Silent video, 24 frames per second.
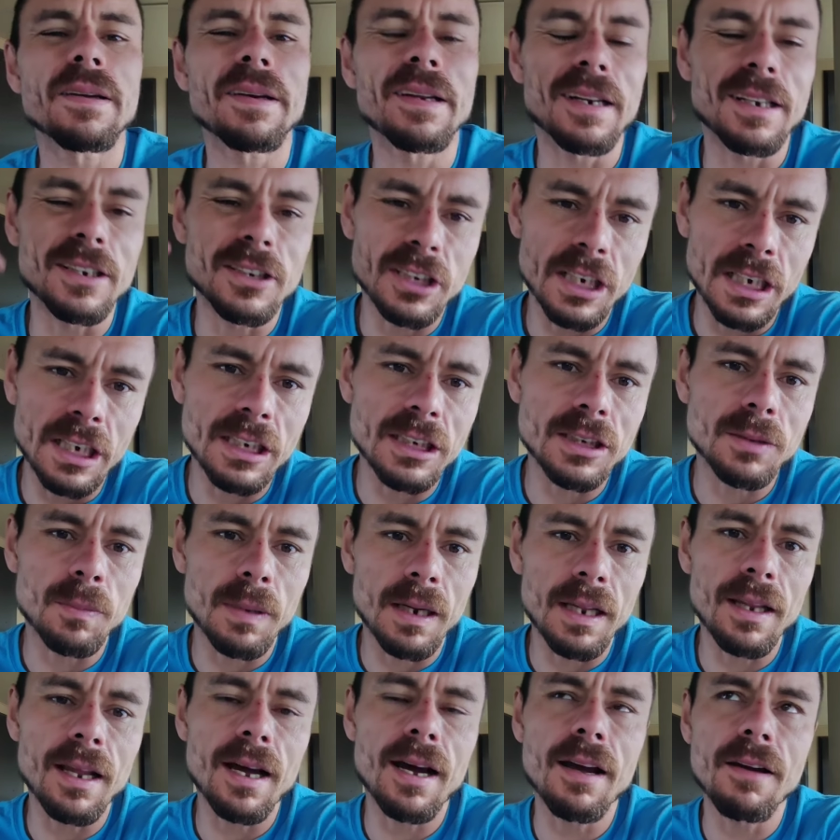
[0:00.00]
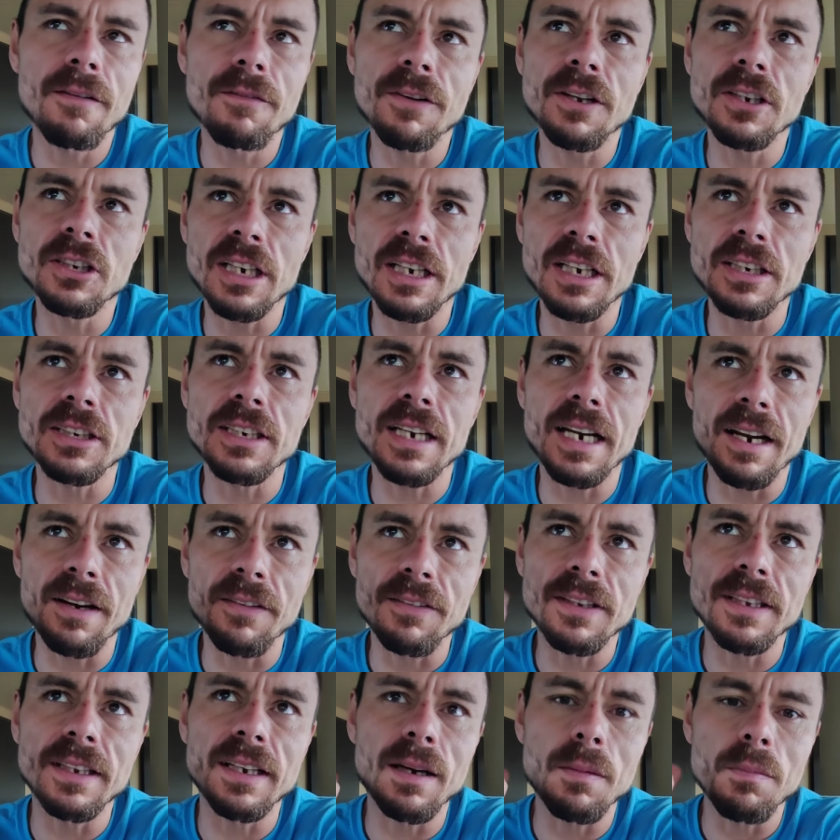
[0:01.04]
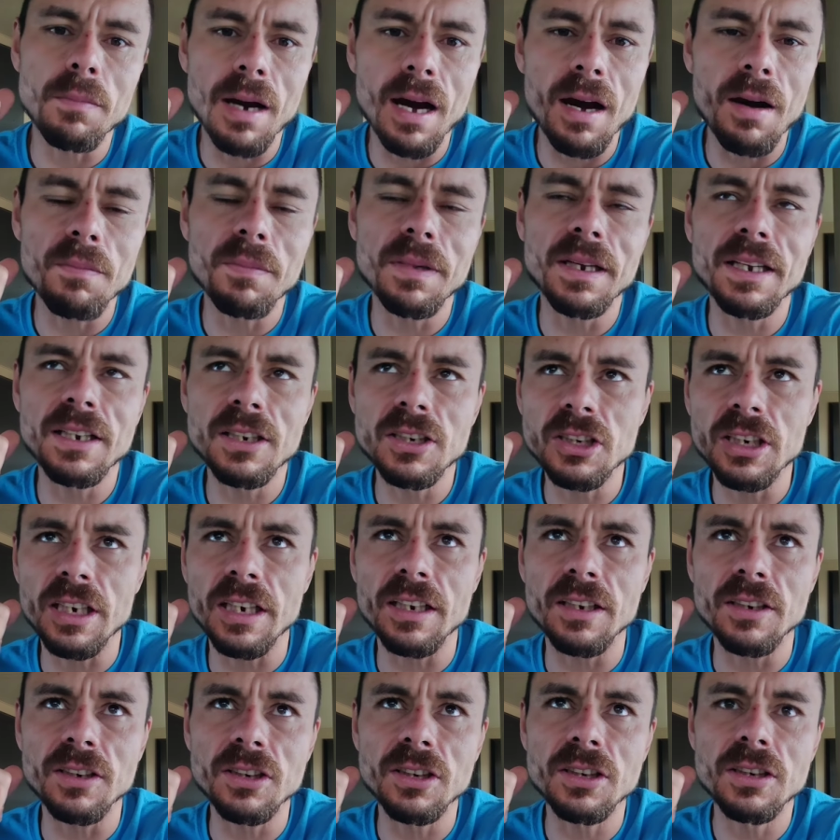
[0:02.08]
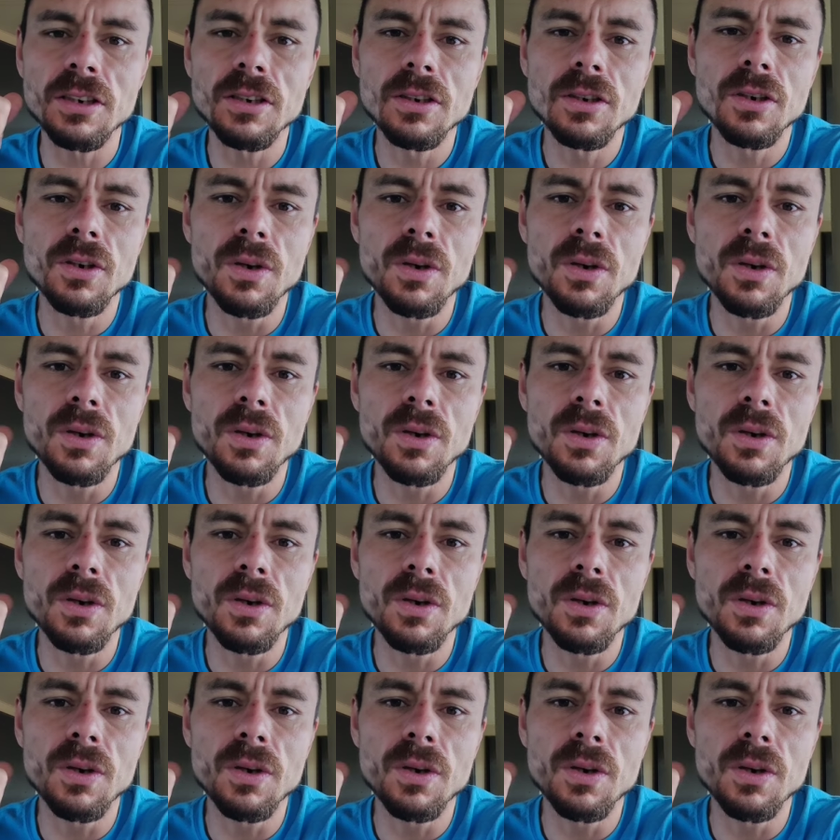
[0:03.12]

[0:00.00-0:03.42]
and it changed my life it changed everything about me it changed